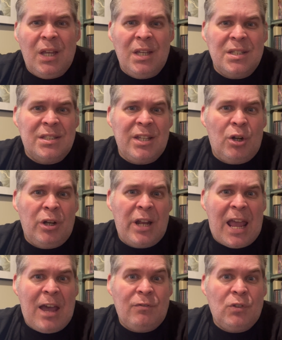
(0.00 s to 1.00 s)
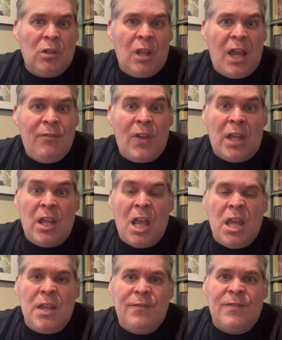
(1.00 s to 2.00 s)
Is there an afterlife? And
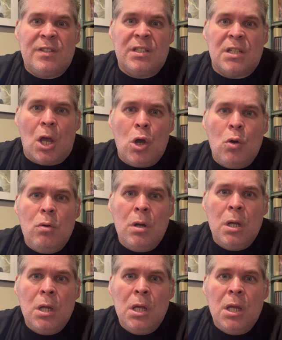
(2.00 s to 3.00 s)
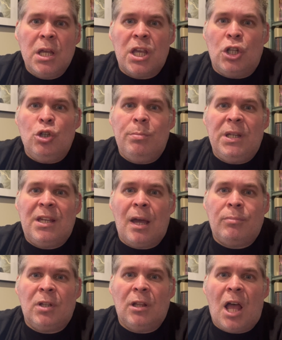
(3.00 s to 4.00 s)
if so, can you be
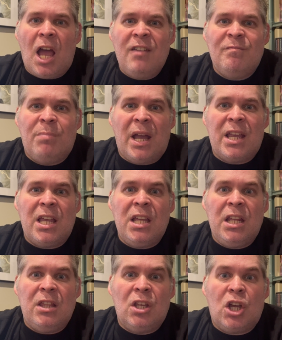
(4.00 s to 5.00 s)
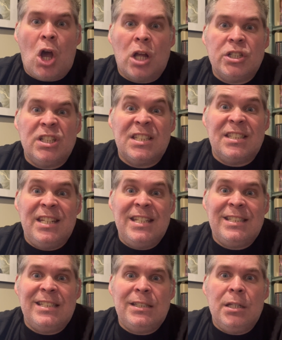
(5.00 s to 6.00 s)
kept alive by eating the
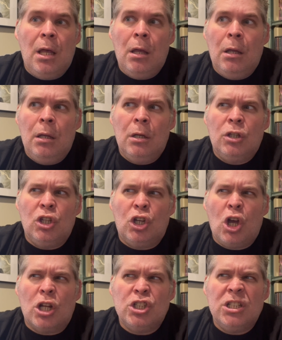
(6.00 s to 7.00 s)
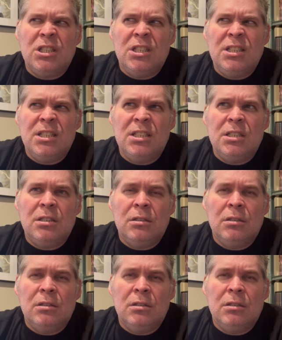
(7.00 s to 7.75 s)
consciousnesses? The consciousness is